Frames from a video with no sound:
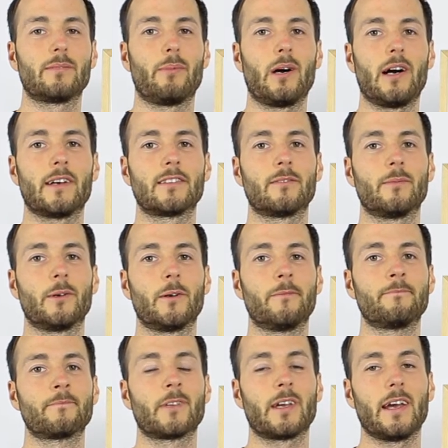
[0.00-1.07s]
as possible.
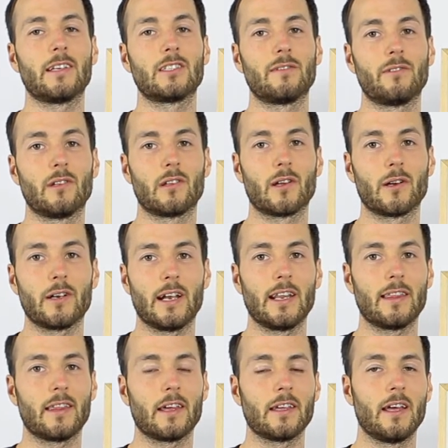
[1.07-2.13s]
Okay, so if you learn
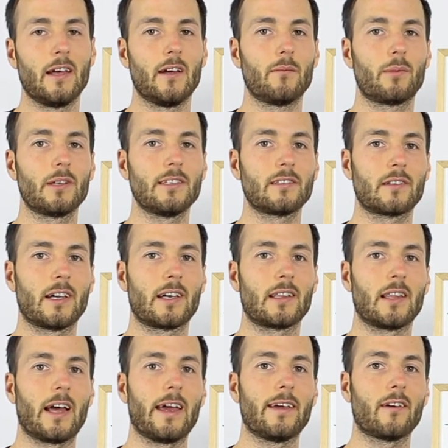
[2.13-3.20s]
anything, please click
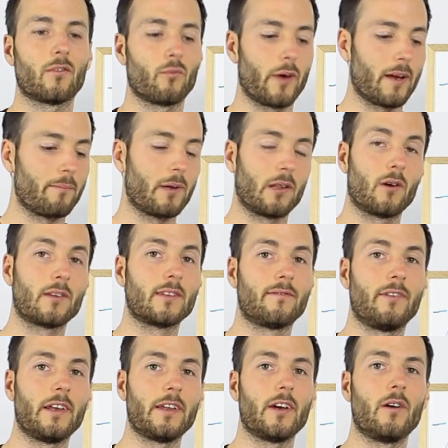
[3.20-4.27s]
like right below this
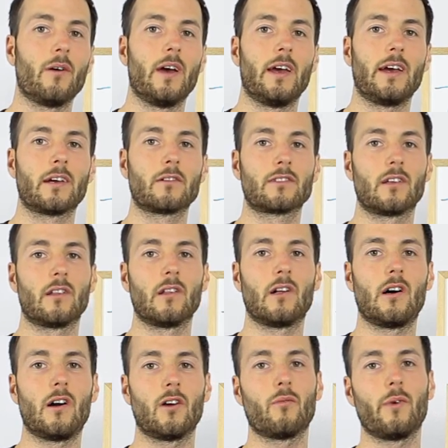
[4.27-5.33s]
video. It goes a
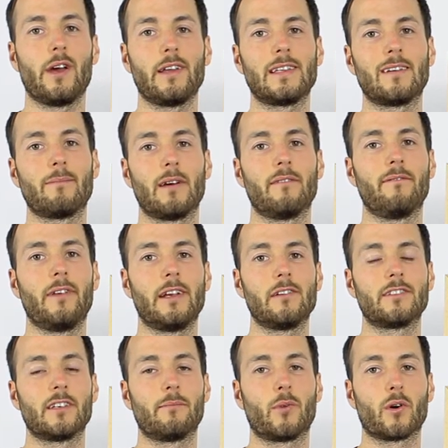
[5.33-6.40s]
long way to help my
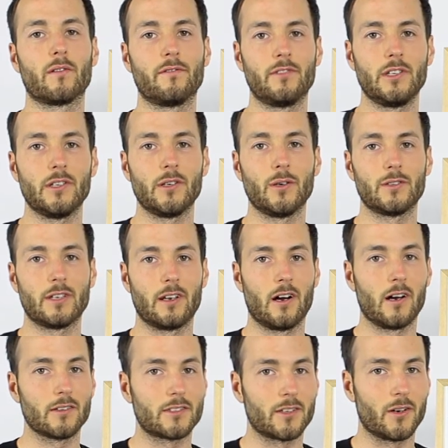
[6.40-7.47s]
videos get more views, and
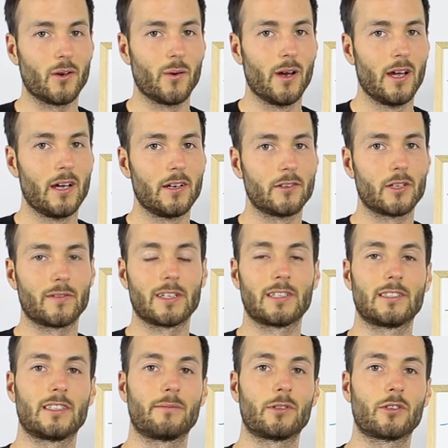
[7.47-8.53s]
also don't forget
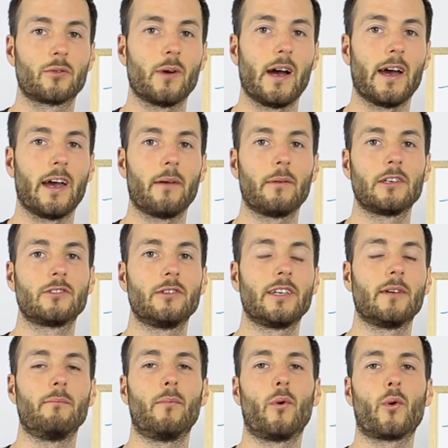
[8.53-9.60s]
to subscribe so you
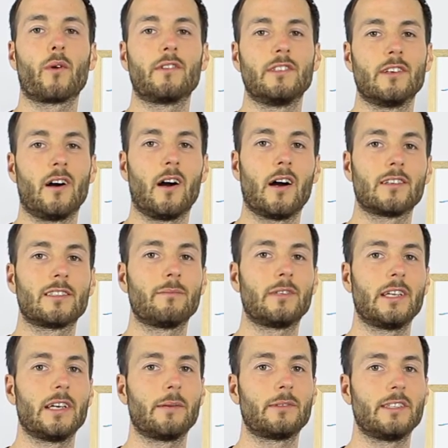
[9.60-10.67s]
get more of these awesome
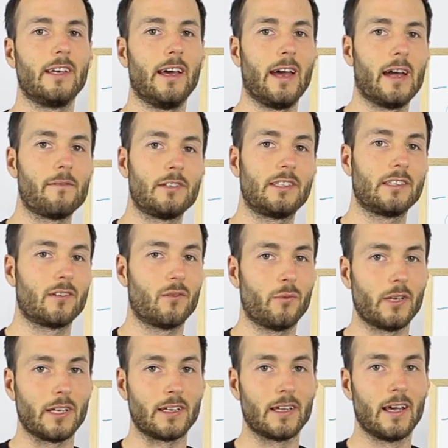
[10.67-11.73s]
tips every single
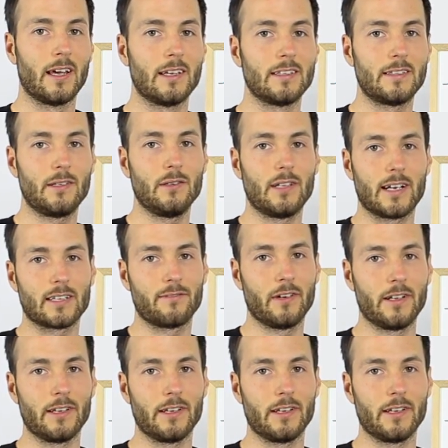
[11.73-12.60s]
week. See you in the next